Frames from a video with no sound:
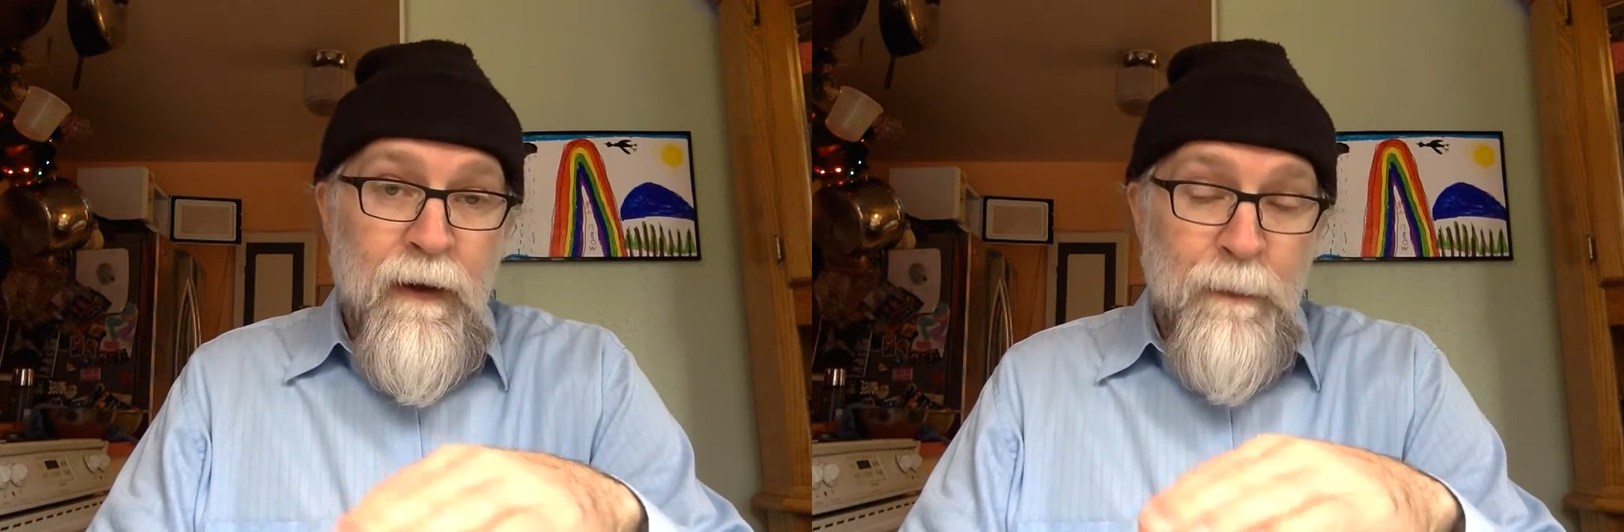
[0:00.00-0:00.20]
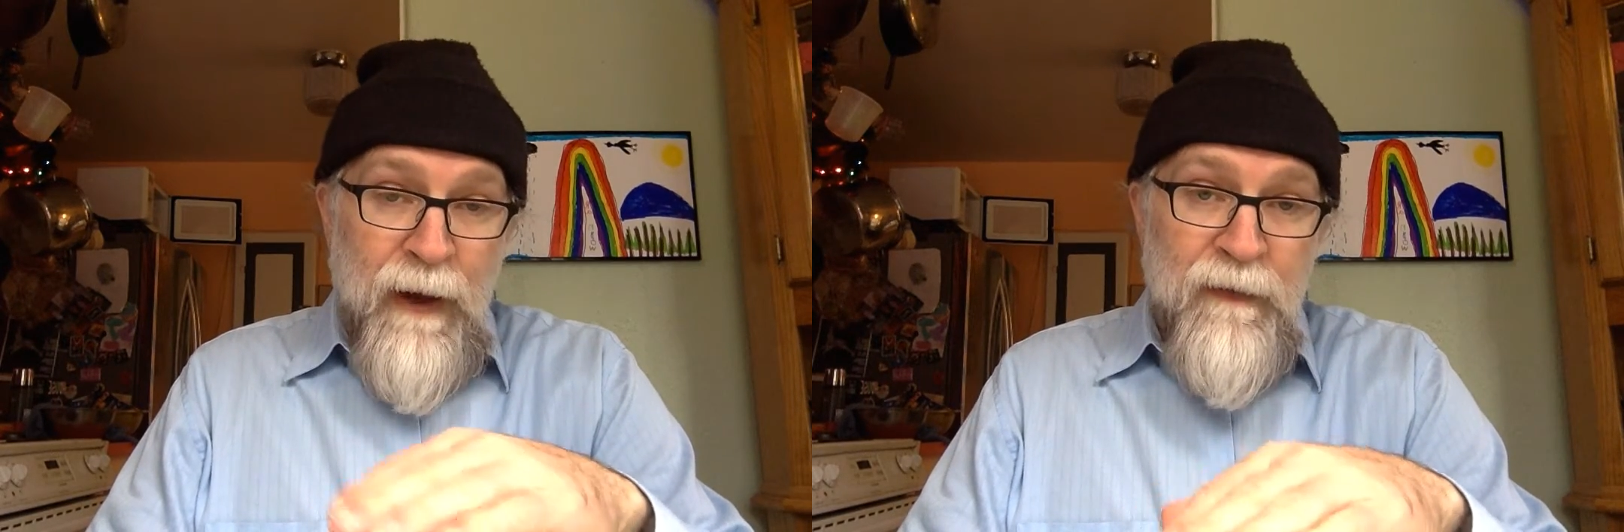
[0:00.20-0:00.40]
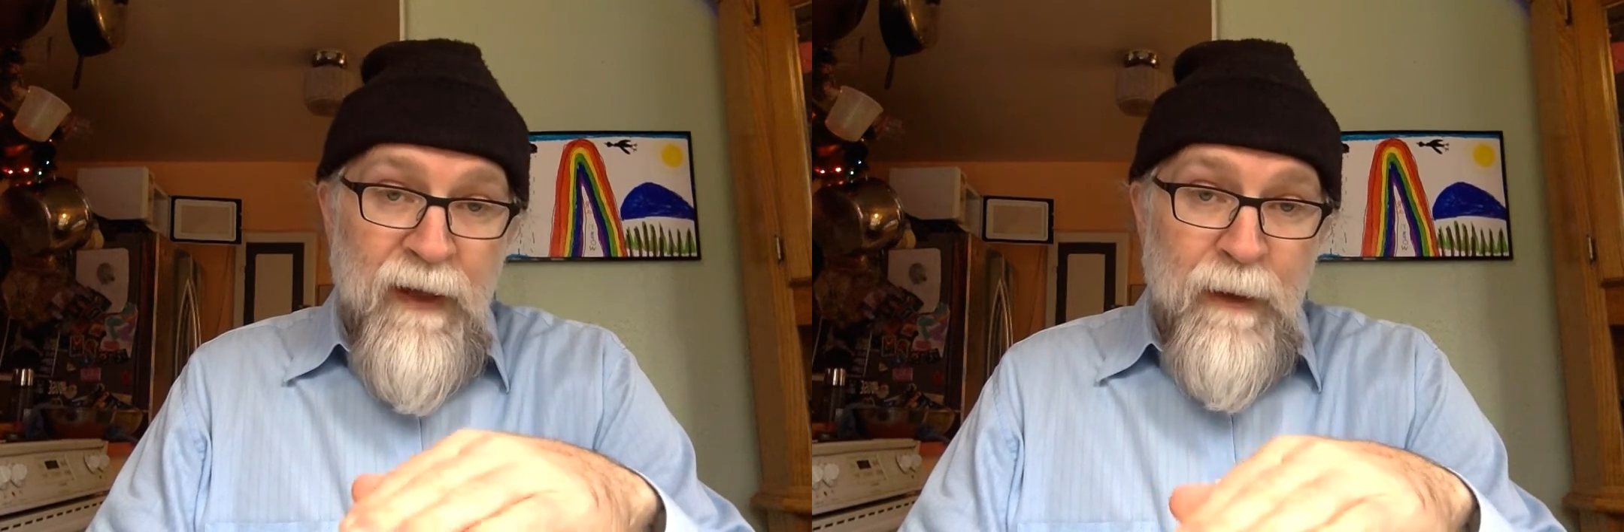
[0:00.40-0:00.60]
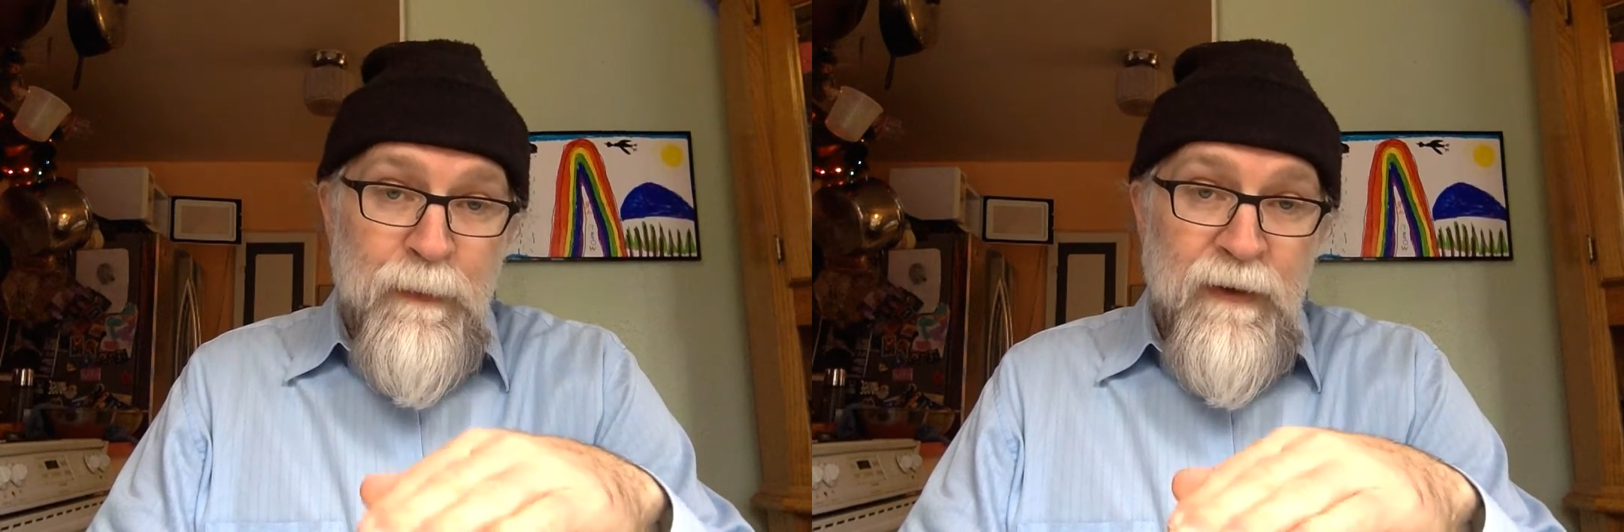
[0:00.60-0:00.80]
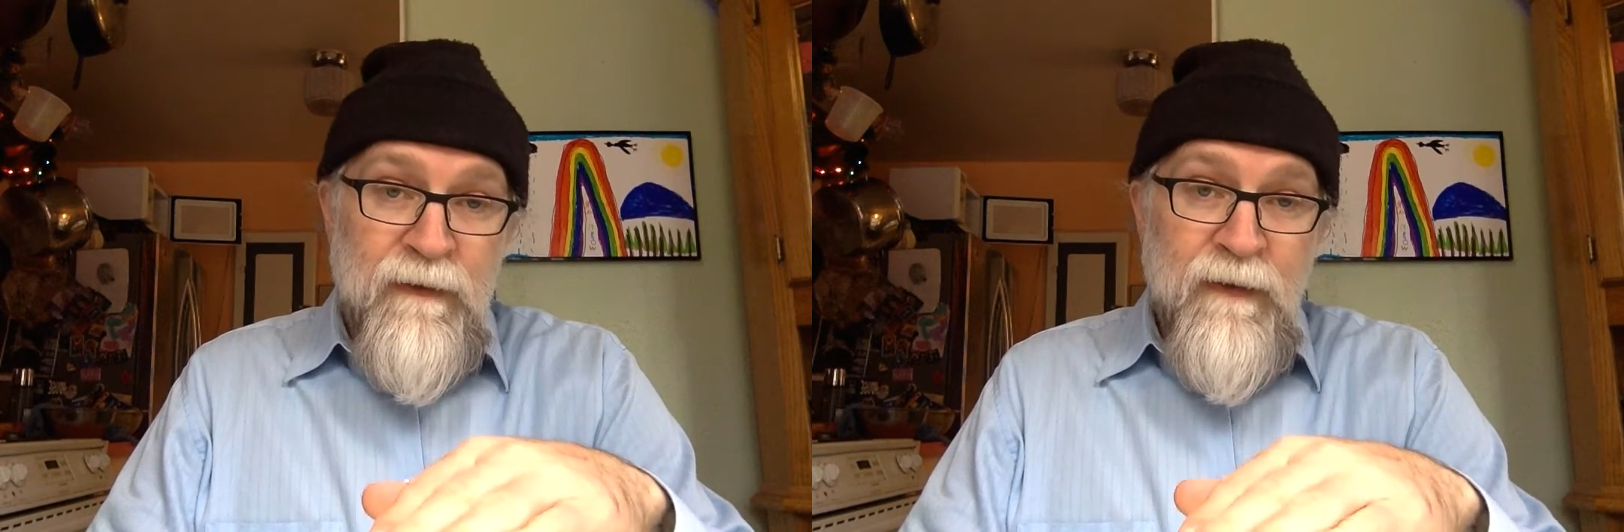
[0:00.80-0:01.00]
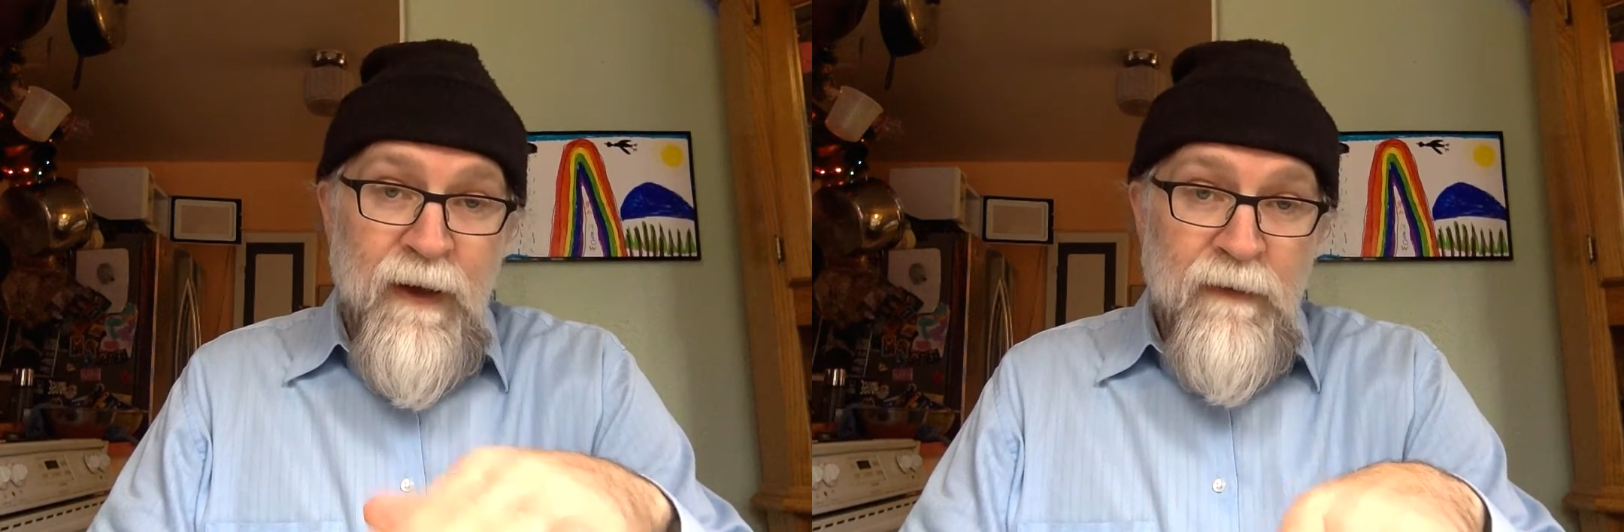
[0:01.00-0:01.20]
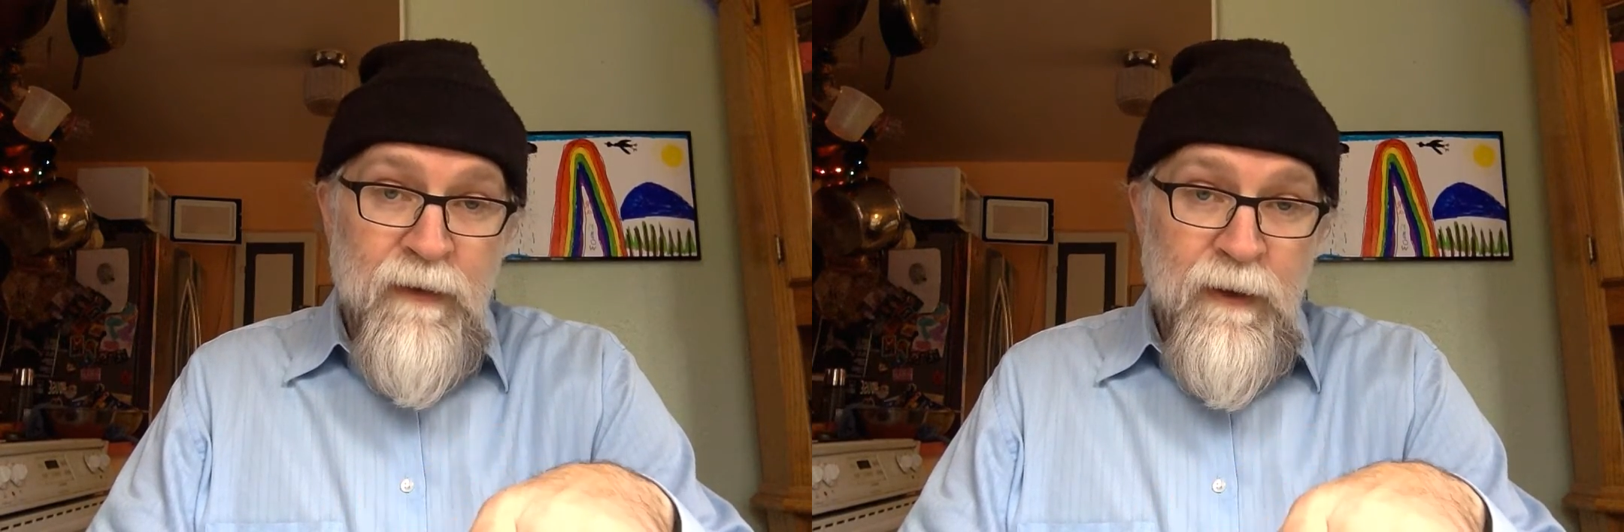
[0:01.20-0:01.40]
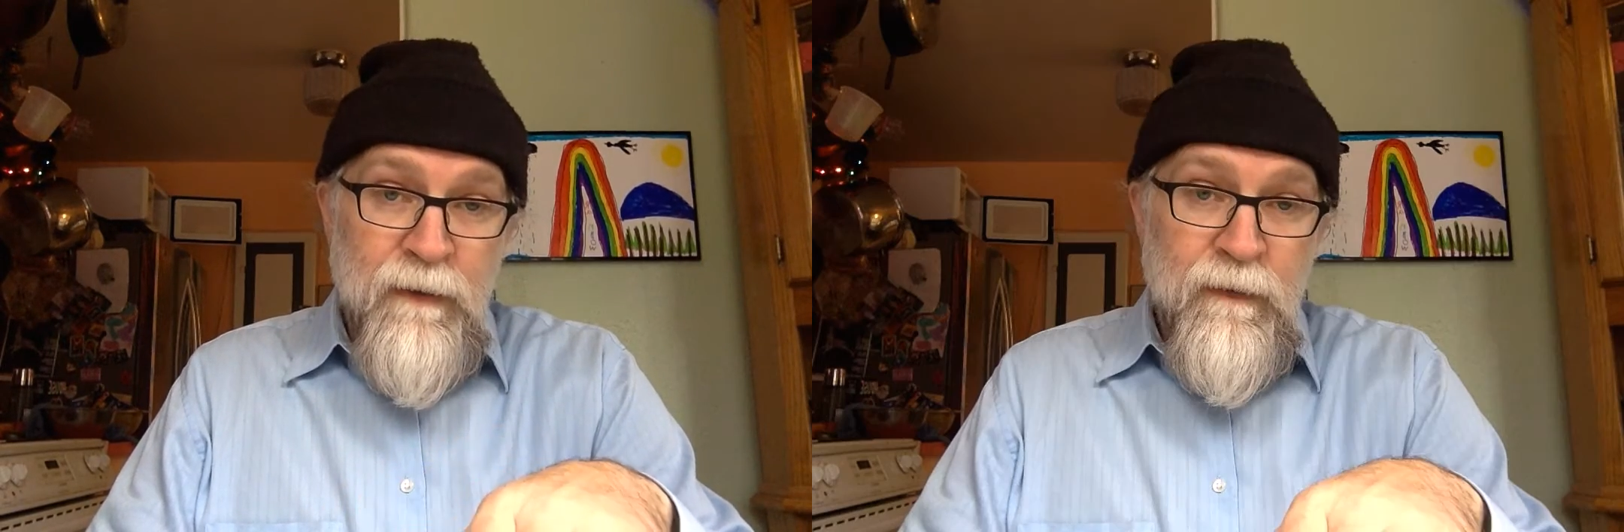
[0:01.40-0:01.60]
about that piece of
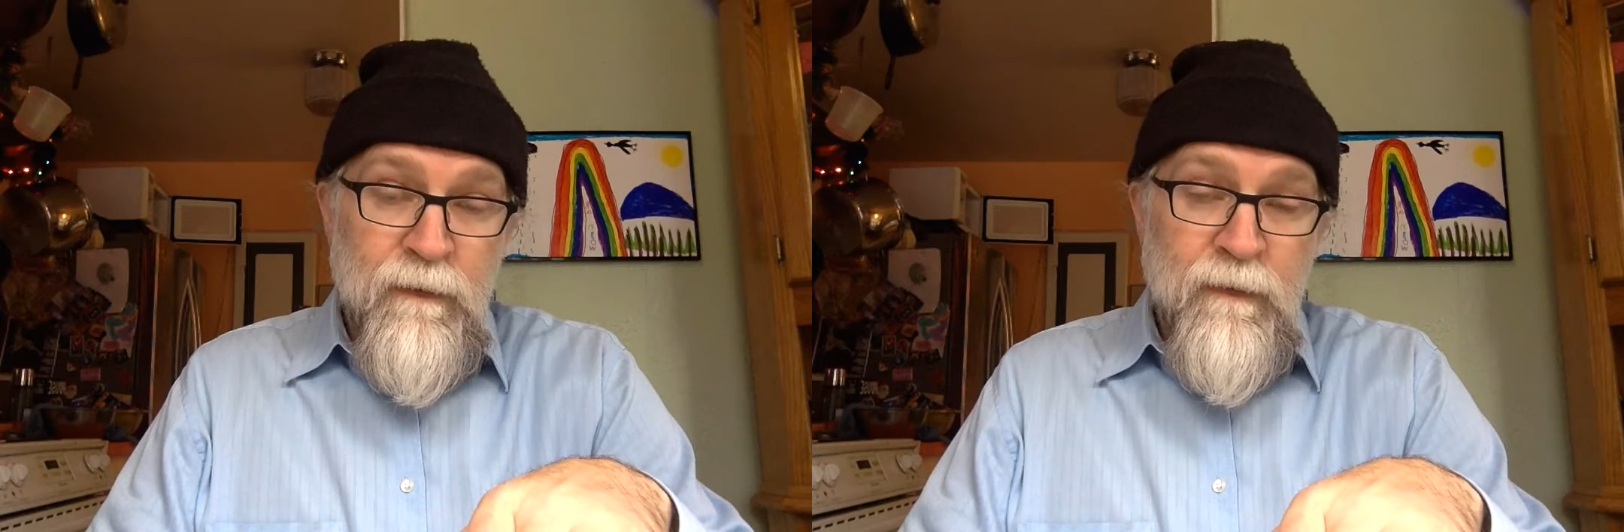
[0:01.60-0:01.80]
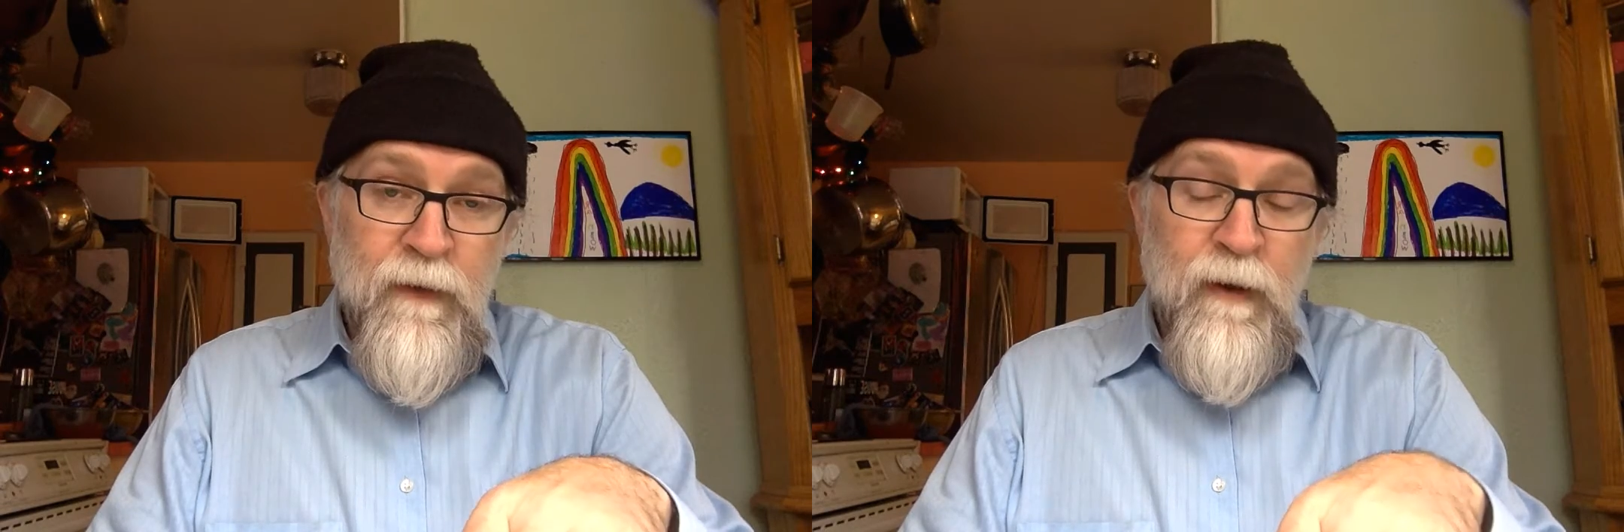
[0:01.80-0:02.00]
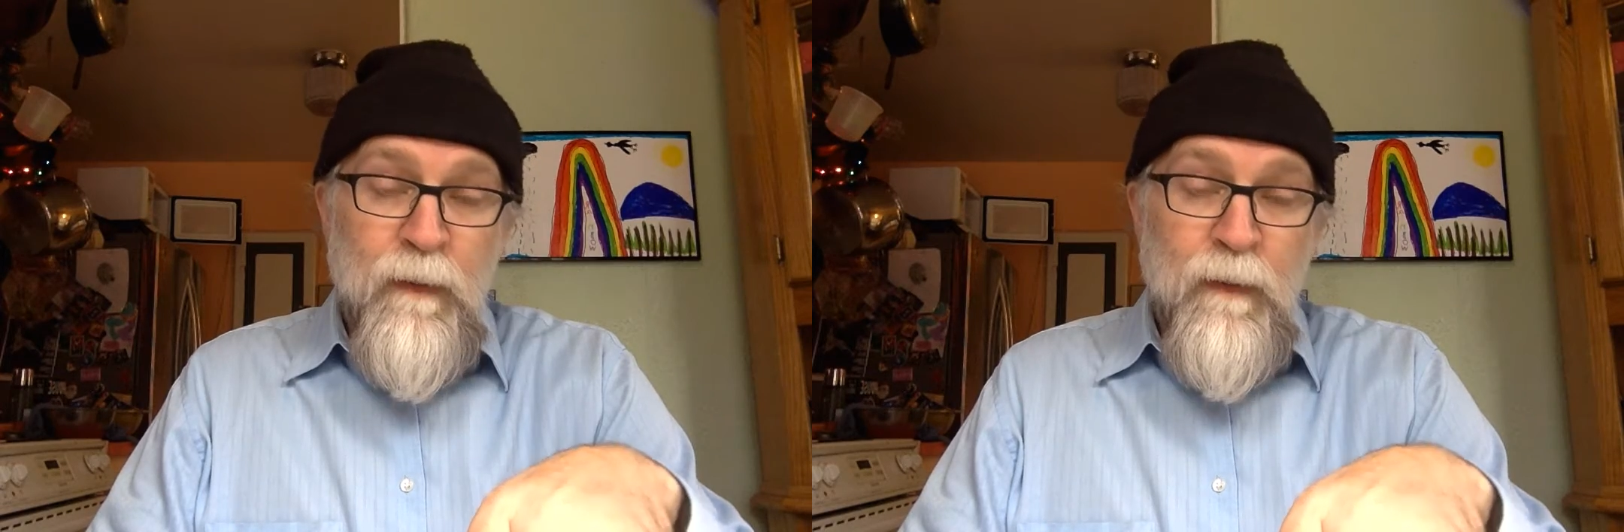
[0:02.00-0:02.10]
evidence